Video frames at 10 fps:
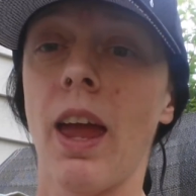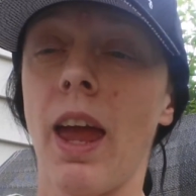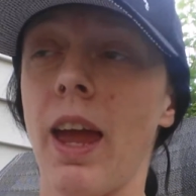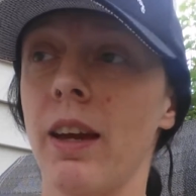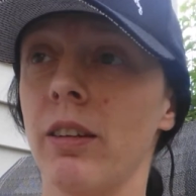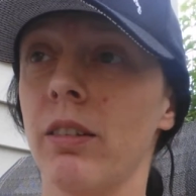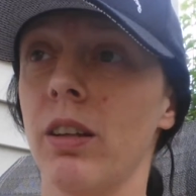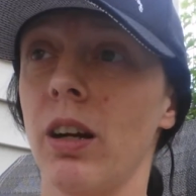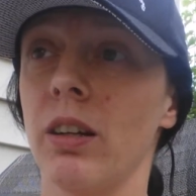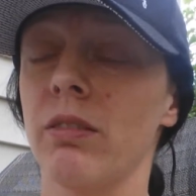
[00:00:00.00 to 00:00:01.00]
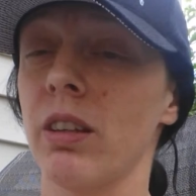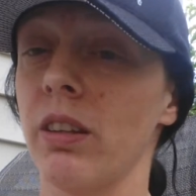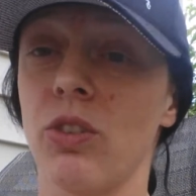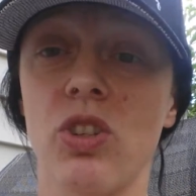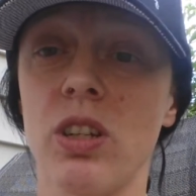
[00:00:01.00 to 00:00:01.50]
and uh, the,
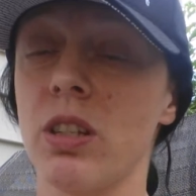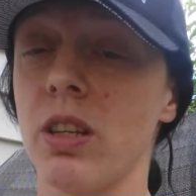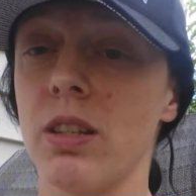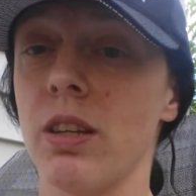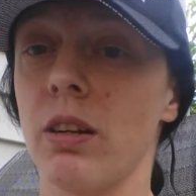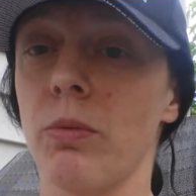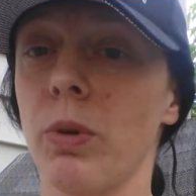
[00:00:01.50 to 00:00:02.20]
the cheeses are